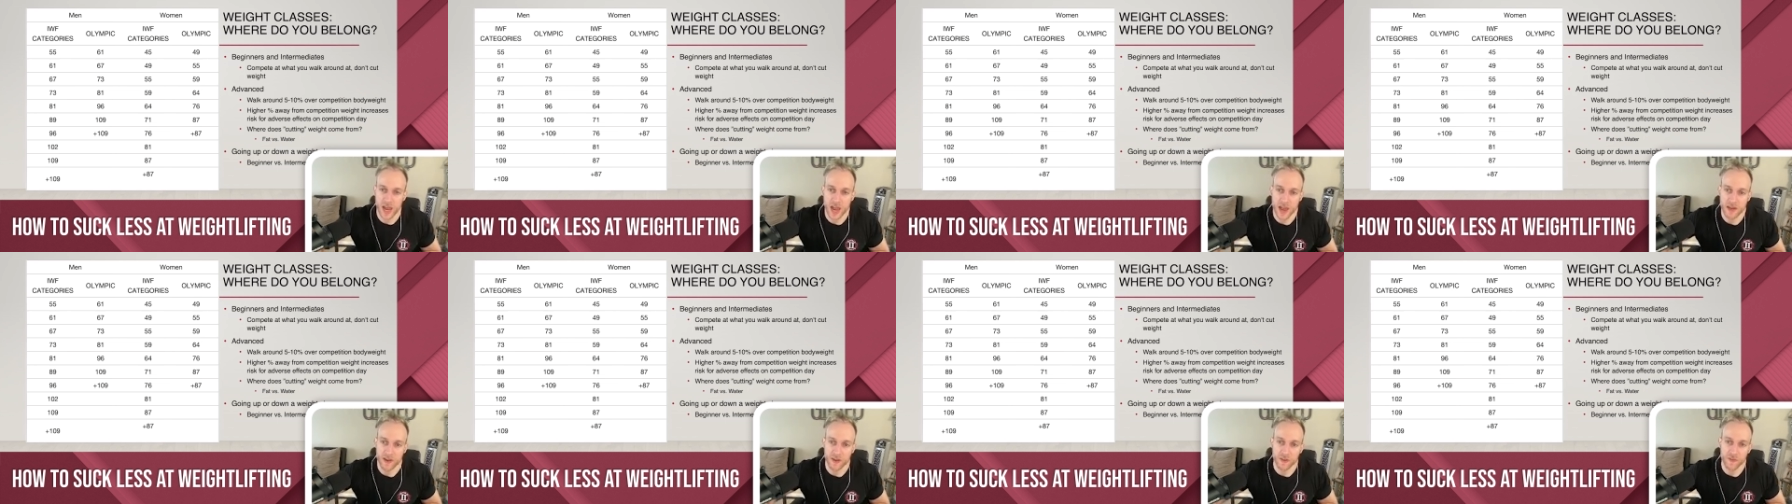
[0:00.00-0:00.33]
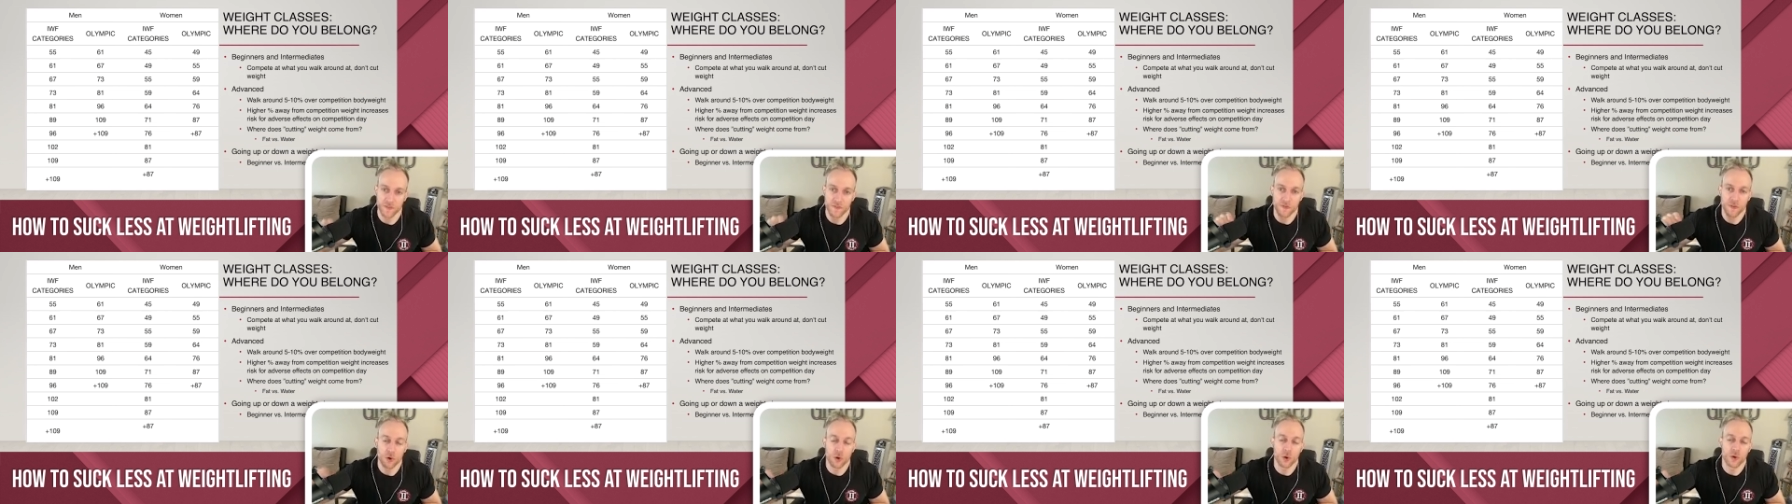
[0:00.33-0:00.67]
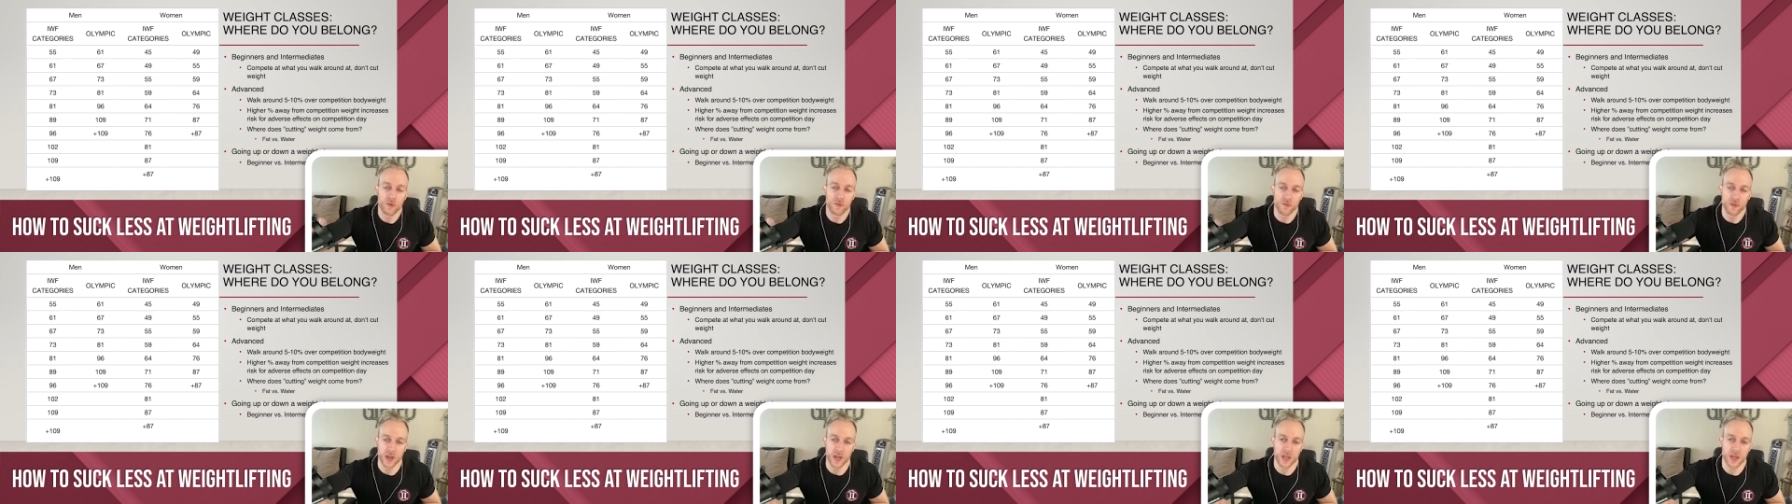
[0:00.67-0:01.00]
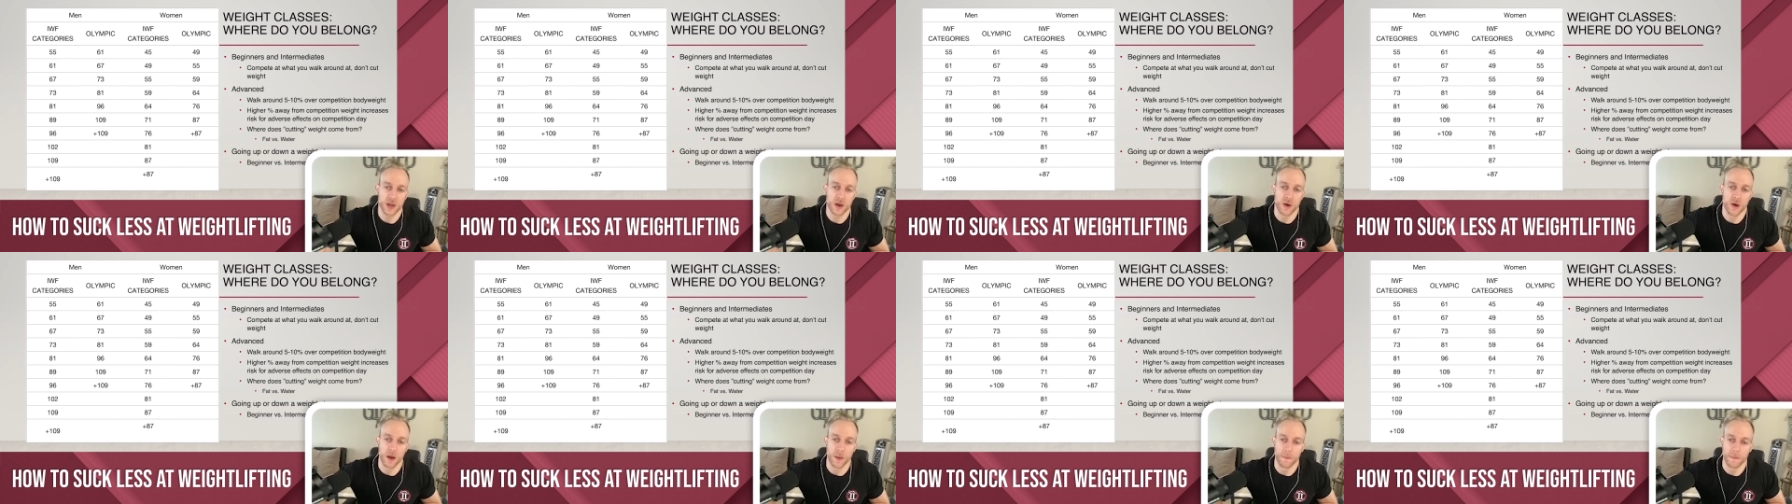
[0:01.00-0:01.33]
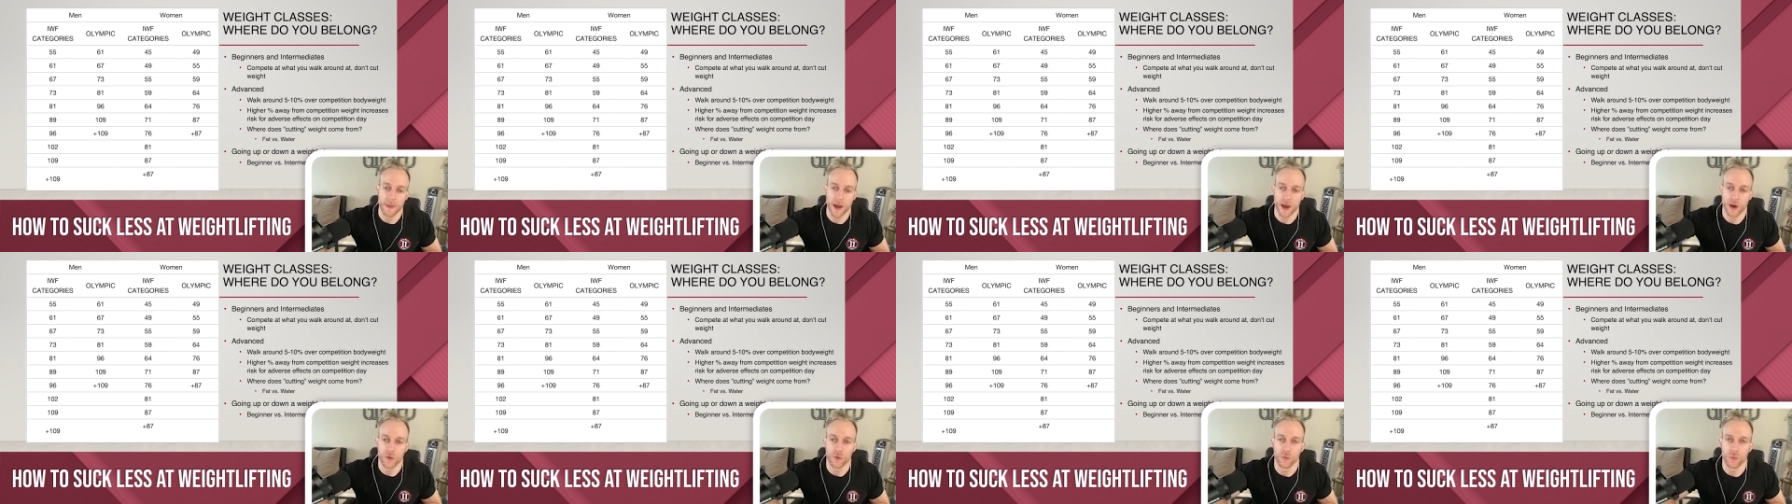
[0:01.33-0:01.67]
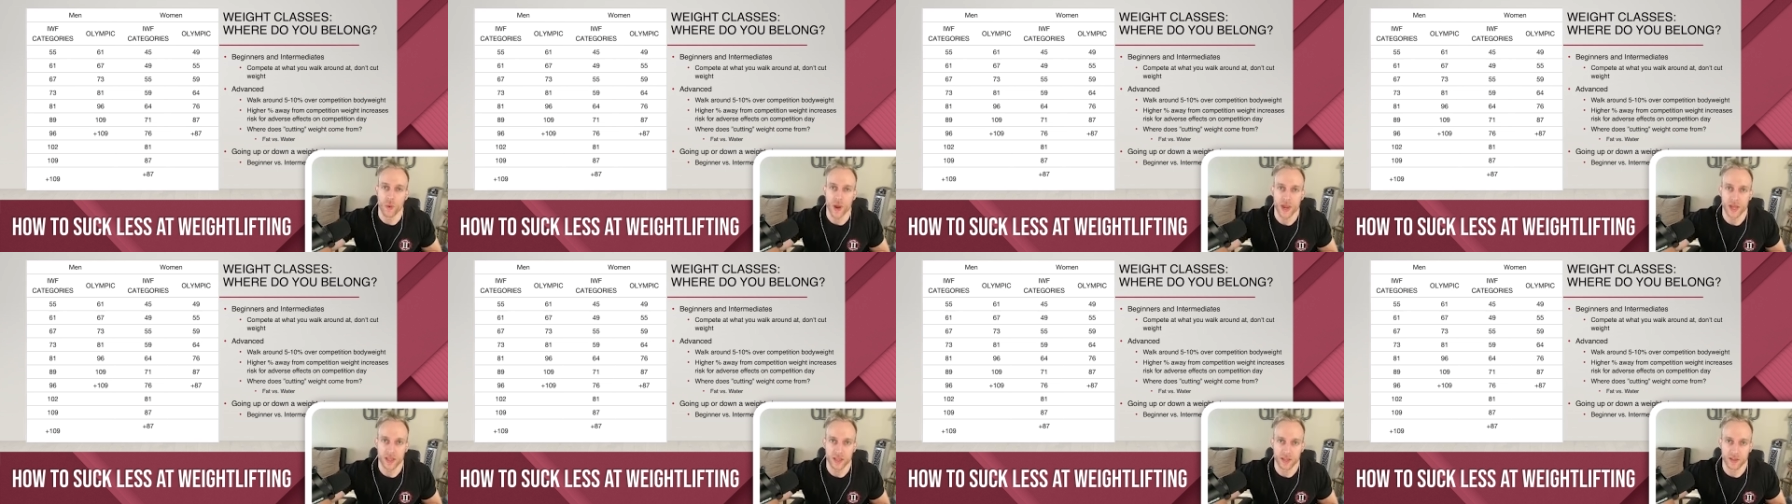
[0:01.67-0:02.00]
I have a full video about
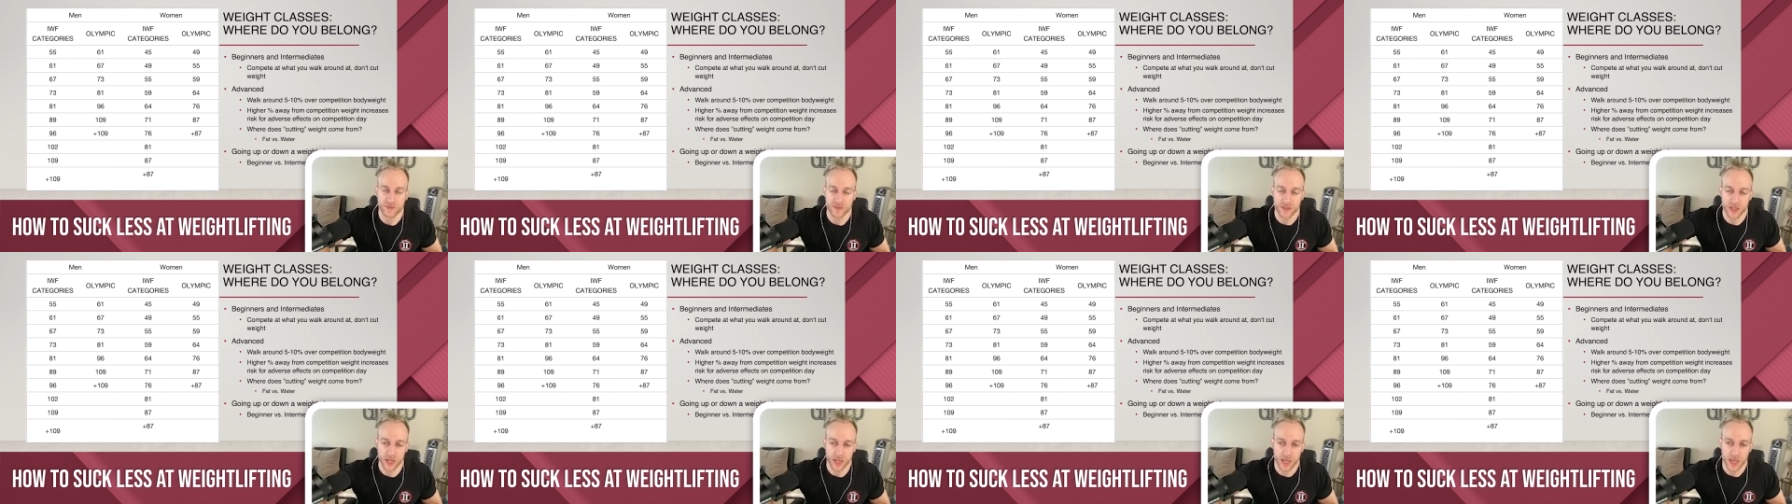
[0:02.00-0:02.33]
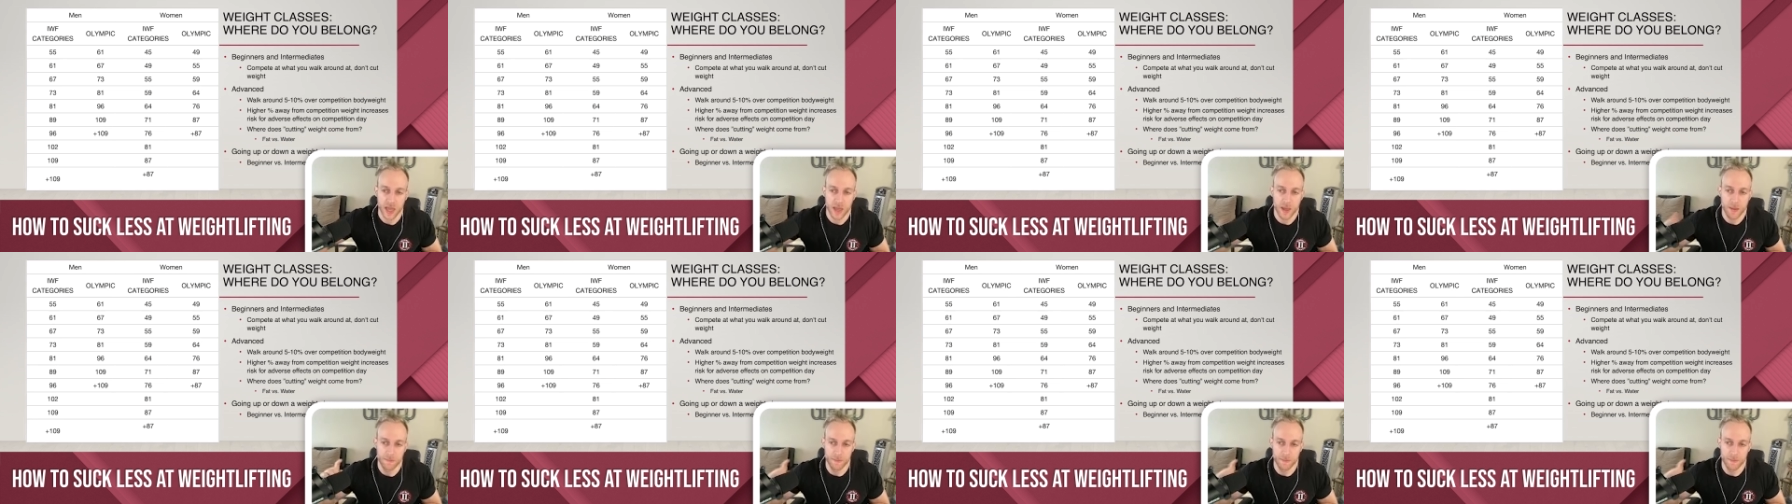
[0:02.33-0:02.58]
weightlifting.